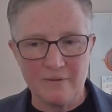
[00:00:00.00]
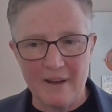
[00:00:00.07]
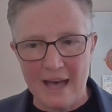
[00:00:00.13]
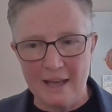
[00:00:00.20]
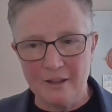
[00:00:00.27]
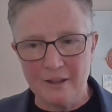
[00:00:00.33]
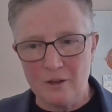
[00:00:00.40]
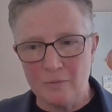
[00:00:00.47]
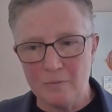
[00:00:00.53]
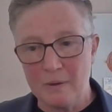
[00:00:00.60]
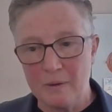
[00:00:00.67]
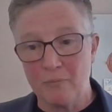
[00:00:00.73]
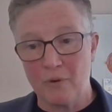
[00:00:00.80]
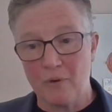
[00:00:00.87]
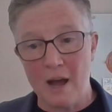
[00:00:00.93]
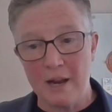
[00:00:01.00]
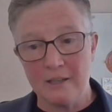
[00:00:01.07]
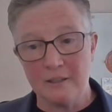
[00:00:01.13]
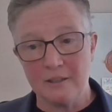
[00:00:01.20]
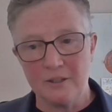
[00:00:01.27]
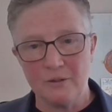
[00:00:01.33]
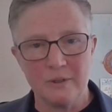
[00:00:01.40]
value be
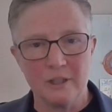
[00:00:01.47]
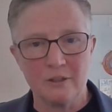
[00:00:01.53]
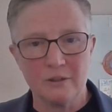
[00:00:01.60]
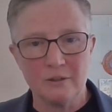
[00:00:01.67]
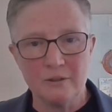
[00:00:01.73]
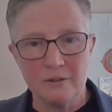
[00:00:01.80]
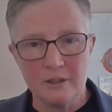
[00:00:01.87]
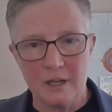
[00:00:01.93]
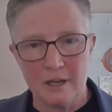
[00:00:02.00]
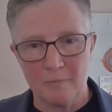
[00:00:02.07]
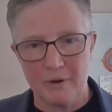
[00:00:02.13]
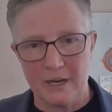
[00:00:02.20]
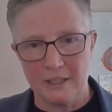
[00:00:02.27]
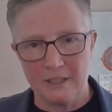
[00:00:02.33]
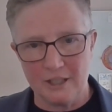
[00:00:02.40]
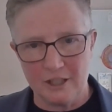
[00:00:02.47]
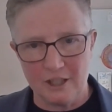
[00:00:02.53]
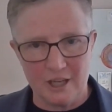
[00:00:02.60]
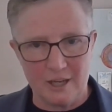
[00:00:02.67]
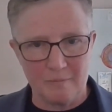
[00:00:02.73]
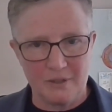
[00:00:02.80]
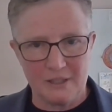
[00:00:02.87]
broadened to include
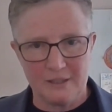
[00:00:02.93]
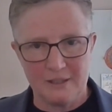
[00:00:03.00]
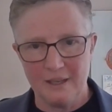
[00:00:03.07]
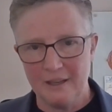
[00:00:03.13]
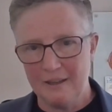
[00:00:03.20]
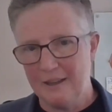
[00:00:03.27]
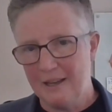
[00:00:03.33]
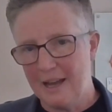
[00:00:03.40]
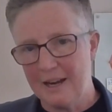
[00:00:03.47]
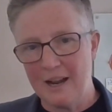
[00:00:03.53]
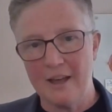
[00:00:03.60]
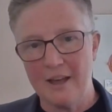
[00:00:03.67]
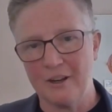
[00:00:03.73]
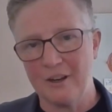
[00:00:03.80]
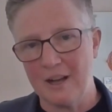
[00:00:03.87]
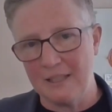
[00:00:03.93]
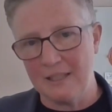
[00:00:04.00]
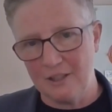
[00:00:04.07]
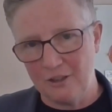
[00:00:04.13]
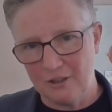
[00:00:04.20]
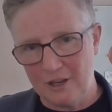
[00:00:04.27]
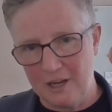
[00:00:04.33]
apprenticeships and other
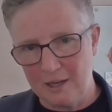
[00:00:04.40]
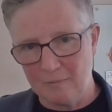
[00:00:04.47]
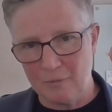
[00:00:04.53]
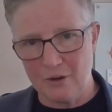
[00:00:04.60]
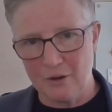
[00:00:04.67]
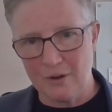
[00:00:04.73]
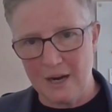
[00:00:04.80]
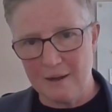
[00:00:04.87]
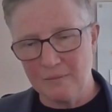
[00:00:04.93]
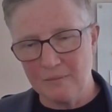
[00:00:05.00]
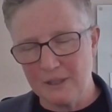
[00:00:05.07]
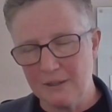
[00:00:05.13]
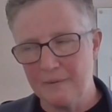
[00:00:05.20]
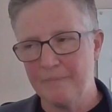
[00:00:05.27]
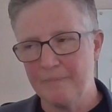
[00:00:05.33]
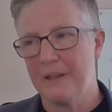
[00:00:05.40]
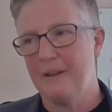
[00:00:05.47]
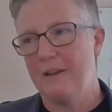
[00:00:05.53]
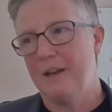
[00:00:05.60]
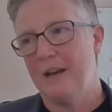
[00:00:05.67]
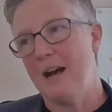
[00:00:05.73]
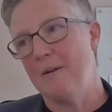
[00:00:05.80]
kinds of training programs?
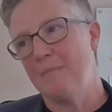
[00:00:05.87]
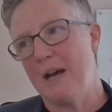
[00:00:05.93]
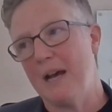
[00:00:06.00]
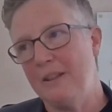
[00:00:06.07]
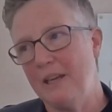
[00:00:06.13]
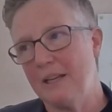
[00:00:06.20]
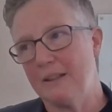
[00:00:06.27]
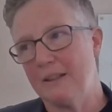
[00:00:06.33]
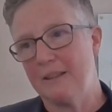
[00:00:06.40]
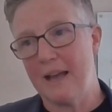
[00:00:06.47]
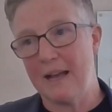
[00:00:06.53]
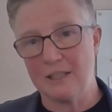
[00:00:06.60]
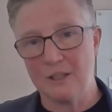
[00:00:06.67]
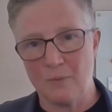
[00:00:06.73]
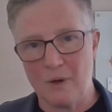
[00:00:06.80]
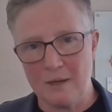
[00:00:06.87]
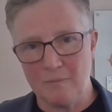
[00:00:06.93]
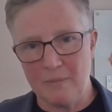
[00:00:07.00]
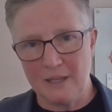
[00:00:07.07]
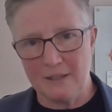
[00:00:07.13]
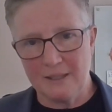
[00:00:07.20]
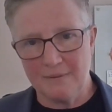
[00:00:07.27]
I think that's one
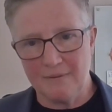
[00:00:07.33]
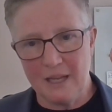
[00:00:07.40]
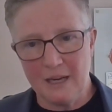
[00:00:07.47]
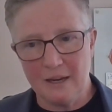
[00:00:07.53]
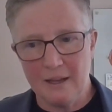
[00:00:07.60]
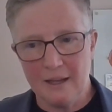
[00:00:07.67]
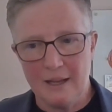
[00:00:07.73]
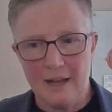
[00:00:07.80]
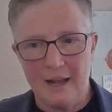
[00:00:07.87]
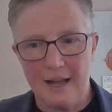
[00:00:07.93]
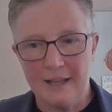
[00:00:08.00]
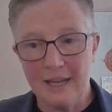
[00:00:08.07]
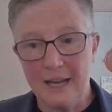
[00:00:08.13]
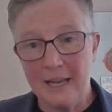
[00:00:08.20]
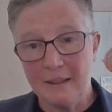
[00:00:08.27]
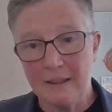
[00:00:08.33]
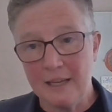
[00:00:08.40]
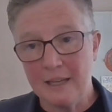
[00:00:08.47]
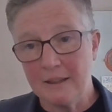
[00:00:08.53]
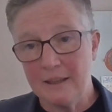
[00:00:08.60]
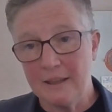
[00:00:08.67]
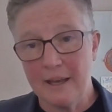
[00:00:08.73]
piece of it. And then I
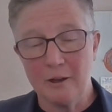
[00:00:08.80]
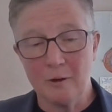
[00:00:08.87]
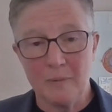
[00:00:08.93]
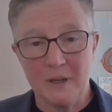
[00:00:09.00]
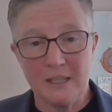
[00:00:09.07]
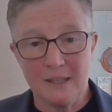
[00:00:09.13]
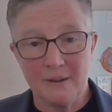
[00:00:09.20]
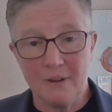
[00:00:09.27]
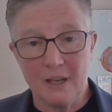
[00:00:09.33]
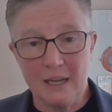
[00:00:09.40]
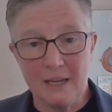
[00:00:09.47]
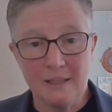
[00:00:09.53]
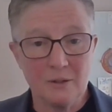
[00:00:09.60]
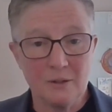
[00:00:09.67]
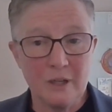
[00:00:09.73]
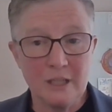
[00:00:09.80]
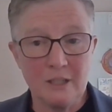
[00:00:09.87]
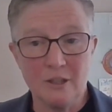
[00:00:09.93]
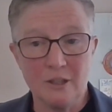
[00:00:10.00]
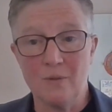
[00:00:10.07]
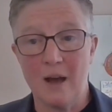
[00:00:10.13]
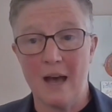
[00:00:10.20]
think the other piece of it is we
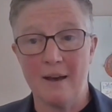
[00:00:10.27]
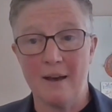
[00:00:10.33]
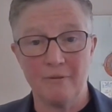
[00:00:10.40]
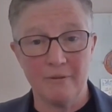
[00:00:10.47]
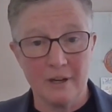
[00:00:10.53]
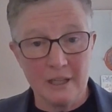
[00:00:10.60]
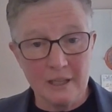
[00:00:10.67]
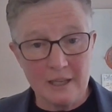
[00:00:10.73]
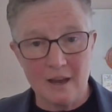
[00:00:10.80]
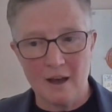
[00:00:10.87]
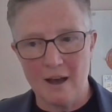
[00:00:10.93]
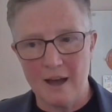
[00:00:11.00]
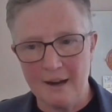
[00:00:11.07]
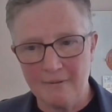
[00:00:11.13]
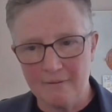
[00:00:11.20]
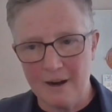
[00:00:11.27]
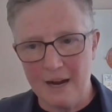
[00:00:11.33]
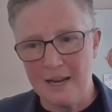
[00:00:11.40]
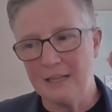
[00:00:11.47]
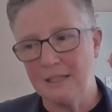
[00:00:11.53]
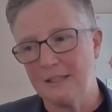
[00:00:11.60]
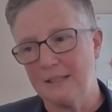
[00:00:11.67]
do have really high
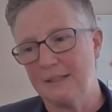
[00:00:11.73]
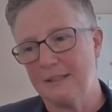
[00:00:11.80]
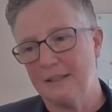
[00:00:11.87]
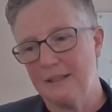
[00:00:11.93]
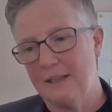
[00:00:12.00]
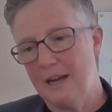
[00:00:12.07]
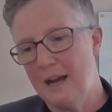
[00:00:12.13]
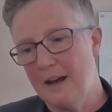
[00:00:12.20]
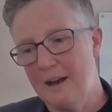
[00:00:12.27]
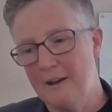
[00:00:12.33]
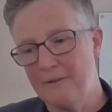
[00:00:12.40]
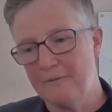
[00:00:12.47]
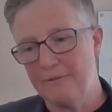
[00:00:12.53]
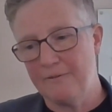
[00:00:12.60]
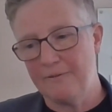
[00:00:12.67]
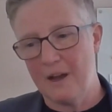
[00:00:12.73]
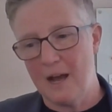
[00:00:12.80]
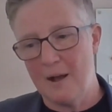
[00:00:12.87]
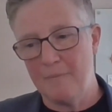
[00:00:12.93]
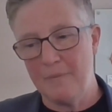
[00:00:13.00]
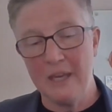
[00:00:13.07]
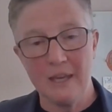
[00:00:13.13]
rates of
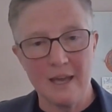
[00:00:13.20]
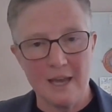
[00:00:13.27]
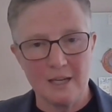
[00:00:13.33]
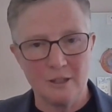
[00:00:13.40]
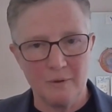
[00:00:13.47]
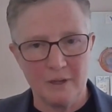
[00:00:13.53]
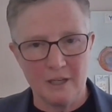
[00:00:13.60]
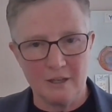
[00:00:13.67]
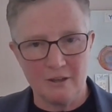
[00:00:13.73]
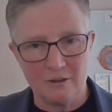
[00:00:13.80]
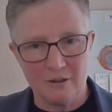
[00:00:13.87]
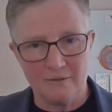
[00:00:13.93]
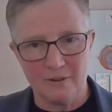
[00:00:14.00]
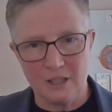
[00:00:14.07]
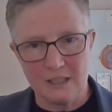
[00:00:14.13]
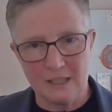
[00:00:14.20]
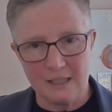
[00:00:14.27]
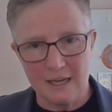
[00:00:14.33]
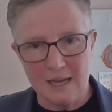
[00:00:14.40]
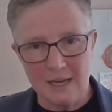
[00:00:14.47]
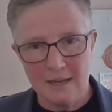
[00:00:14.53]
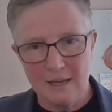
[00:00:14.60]
engagement in
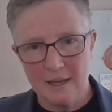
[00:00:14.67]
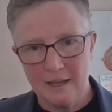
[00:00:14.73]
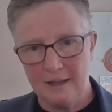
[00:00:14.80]
university.